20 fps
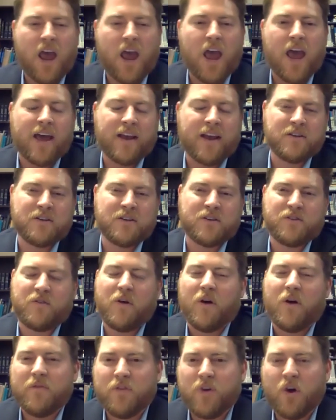And
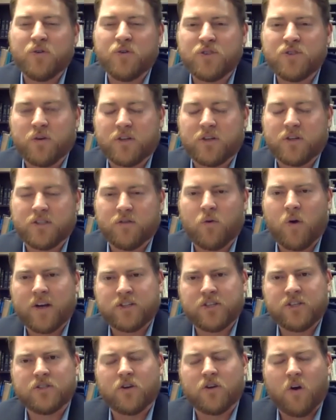those sorts of
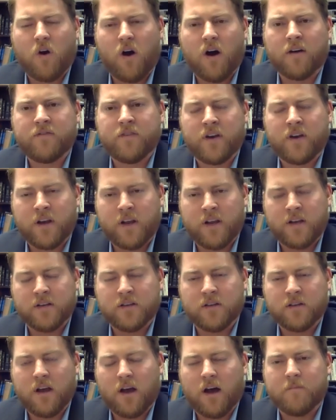questions are often
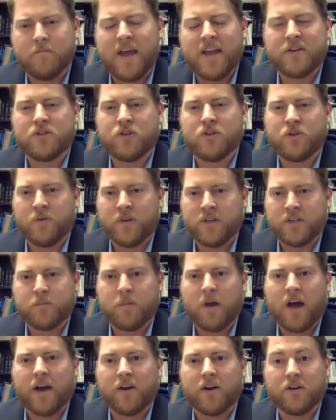meant to
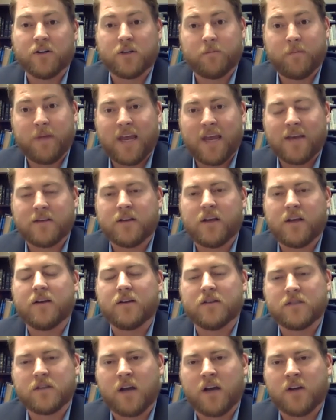inspire debate
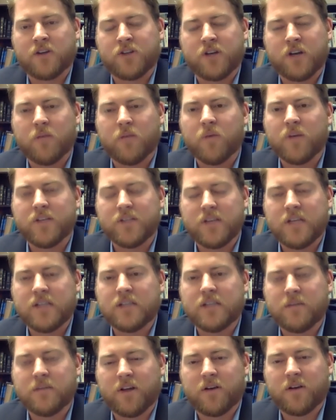and discussion, and we see
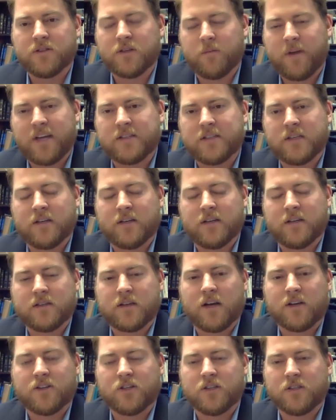some of those debates and
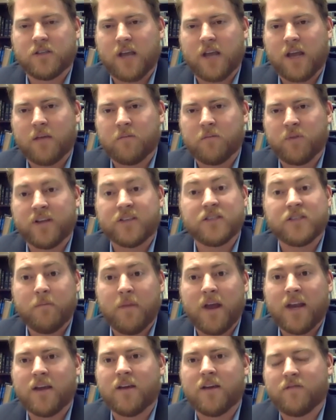discussions taking place in
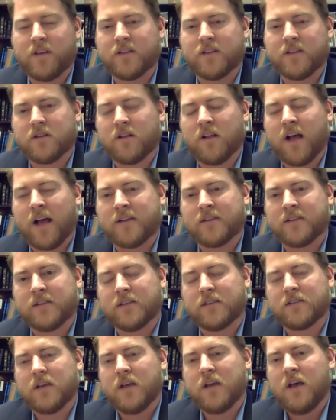many of these
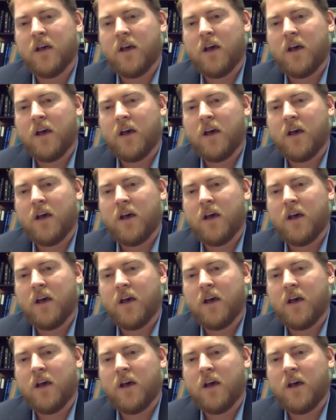classes.